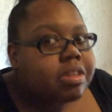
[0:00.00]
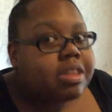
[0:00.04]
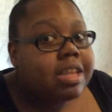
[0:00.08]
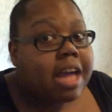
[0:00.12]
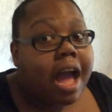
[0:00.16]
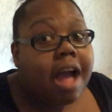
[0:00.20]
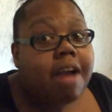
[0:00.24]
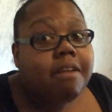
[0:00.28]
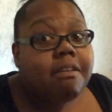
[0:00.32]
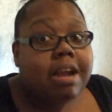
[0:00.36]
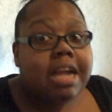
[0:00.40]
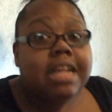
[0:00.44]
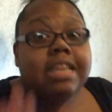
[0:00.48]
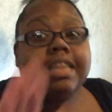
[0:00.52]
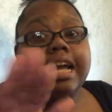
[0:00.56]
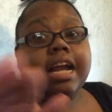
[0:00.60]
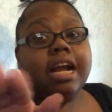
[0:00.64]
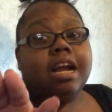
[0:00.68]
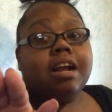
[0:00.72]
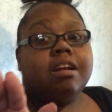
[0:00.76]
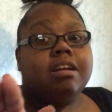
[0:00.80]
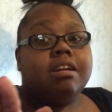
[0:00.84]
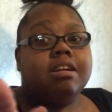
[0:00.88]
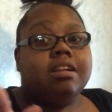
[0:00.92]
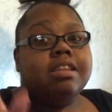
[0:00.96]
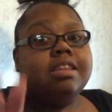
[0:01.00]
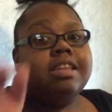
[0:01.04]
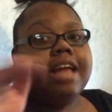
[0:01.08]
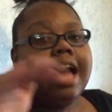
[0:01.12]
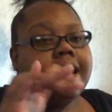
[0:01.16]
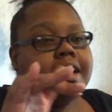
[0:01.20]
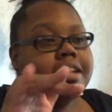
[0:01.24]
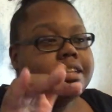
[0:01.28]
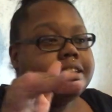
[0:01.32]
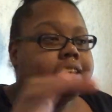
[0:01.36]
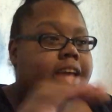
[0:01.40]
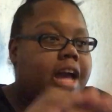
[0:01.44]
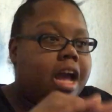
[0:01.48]
That right there,
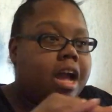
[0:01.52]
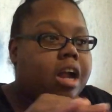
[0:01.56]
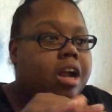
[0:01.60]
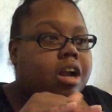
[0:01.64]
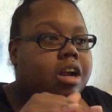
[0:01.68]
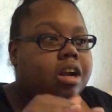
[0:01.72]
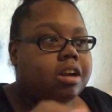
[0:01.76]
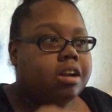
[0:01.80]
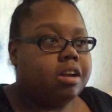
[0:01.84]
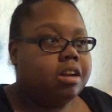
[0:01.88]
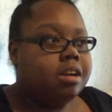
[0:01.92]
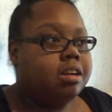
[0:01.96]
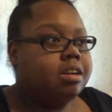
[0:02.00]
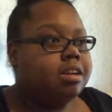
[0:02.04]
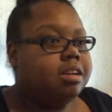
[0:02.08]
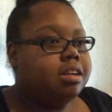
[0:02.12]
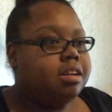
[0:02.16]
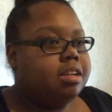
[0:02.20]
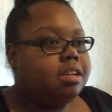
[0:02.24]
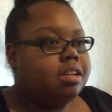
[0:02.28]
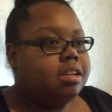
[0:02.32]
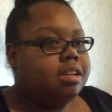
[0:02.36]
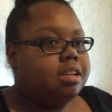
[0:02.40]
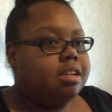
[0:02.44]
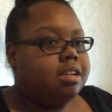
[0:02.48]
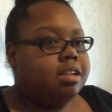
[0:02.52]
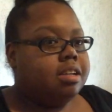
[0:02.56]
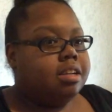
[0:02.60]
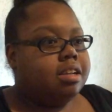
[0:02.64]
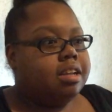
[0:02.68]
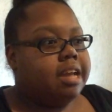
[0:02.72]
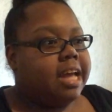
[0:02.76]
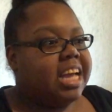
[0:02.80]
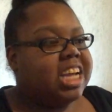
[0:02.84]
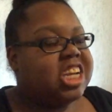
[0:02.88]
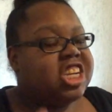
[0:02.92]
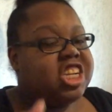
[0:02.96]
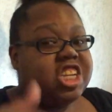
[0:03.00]
that entire
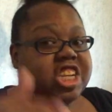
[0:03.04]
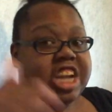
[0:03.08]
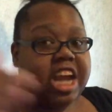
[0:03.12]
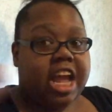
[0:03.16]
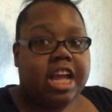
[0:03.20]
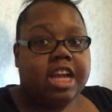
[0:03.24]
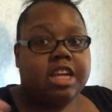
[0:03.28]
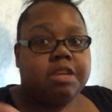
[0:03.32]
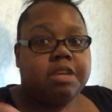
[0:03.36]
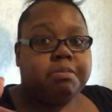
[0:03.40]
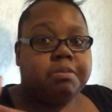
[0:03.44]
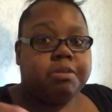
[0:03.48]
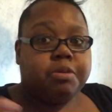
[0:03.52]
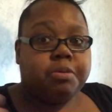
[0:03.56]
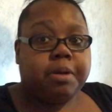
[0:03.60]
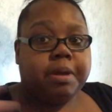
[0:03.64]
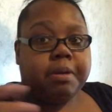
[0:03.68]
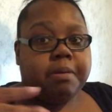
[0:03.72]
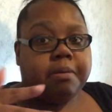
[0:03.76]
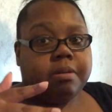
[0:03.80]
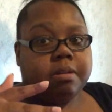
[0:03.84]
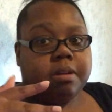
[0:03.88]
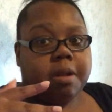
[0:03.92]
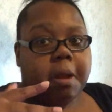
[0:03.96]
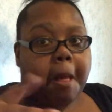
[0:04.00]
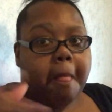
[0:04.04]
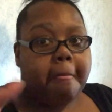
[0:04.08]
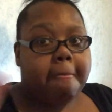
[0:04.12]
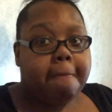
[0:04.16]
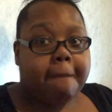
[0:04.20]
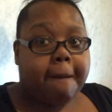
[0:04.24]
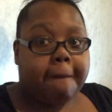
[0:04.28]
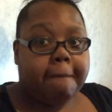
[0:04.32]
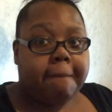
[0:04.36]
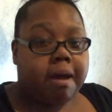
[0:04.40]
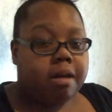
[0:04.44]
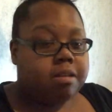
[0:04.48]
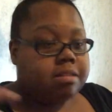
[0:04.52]
exchange between
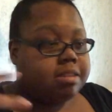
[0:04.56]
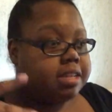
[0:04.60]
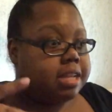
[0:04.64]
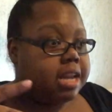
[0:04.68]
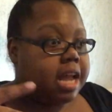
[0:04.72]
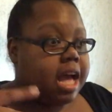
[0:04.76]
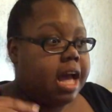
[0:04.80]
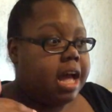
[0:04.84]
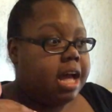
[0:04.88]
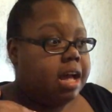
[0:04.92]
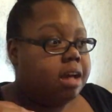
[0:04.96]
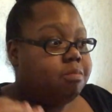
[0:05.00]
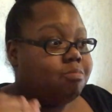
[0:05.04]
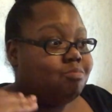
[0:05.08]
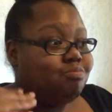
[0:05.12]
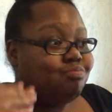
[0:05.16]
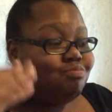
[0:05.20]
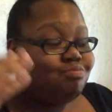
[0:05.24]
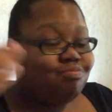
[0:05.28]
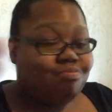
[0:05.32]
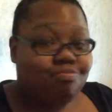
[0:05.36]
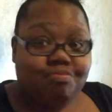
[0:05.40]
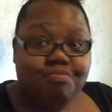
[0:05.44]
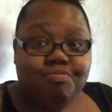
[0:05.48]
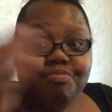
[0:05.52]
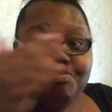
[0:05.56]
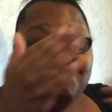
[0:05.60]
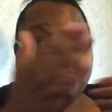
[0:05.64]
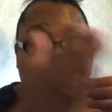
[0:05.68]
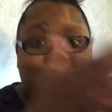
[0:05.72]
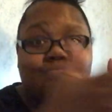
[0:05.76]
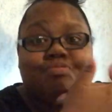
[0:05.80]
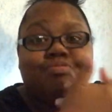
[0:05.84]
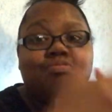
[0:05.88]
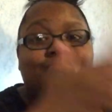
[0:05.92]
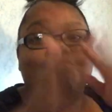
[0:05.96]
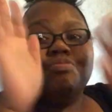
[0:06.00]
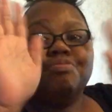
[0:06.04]
my boss and I
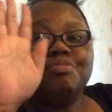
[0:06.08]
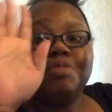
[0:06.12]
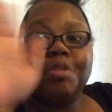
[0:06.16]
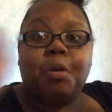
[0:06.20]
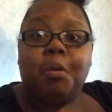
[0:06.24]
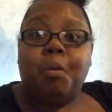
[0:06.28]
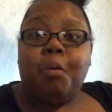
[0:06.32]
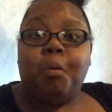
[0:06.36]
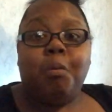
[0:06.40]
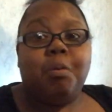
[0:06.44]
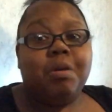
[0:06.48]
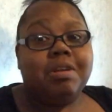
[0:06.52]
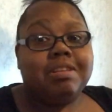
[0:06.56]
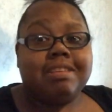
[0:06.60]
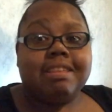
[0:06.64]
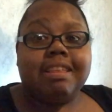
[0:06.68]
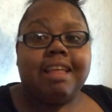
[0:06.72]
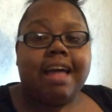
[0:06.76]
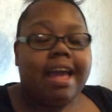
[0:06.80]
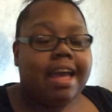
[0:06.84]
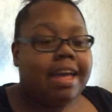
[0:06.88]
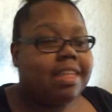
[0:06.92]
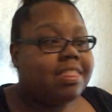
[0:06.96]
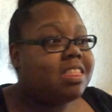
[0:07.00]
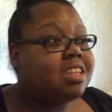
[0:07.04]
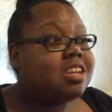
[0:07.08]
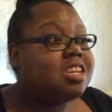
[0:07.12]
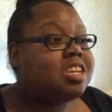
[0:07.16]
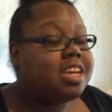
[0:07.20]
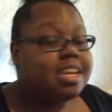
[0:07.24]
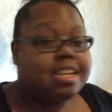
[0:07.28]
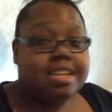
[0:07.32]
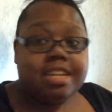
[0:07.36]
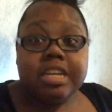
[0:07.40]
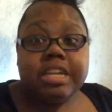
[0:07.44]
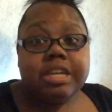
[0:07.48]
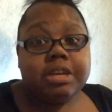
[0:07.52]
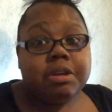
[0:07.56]
was like the
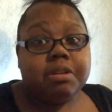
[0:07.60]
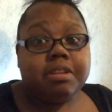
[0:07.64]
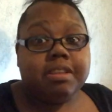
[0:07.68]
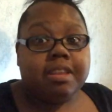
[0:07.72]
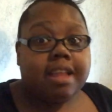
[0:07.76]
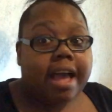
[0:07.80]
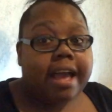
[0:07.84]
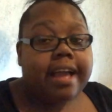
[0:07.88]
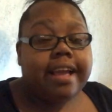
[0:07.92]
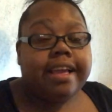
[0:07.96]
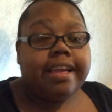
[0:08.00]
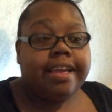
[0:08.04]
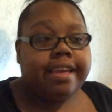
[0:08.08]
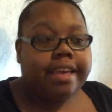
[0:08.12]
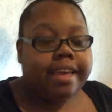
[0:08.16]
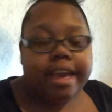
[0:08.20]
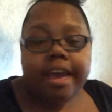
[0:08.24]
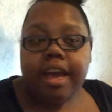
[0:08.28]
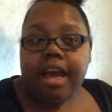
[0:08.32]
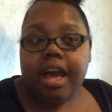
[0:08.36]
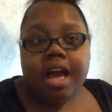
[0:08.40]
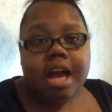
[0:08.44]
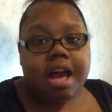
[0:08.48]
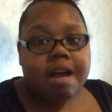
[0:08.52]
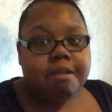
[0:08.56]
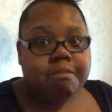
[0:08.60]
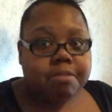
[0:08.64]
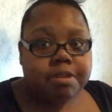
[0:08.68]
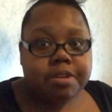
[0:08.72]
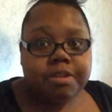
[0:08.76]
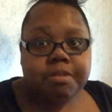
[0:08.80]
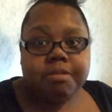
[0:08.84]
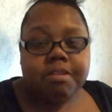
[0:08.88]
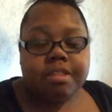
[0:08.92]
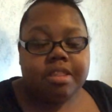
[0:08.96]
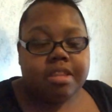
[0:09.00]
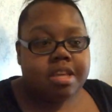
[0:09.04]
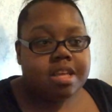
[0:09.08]
done deal. Like, yeah, I'm
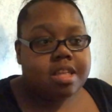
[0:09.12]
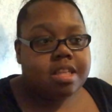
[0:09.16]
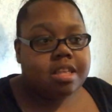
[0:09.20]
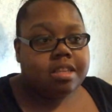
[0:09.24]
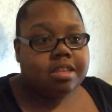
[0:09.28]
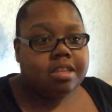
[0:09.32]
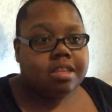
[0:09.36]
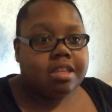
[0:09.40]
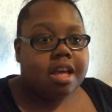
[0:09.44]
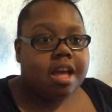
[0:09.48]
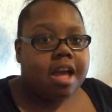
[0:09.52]
doing this.